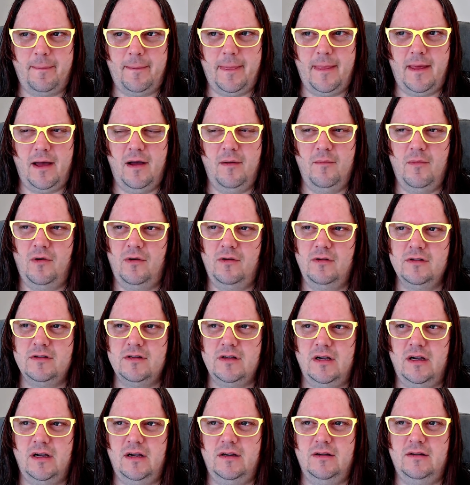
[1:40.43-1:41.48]
I'm
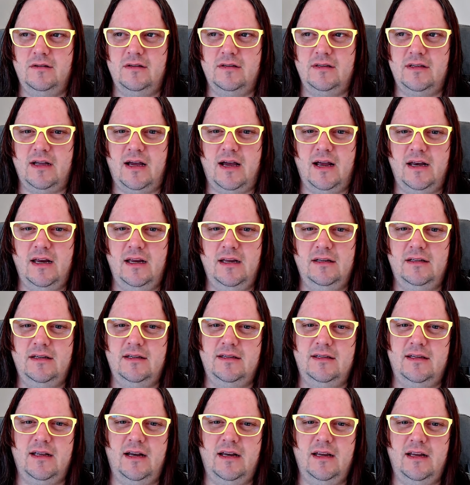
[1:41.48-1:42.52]
also starting to
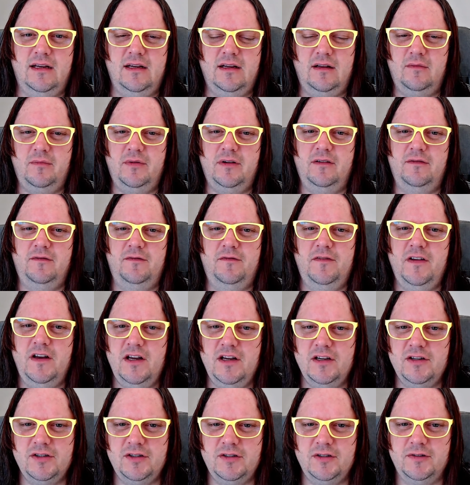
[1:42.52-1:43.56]
study a little bit of
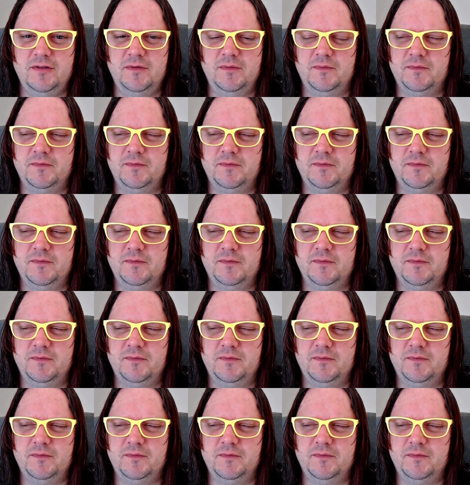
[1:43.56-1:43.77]
Finnish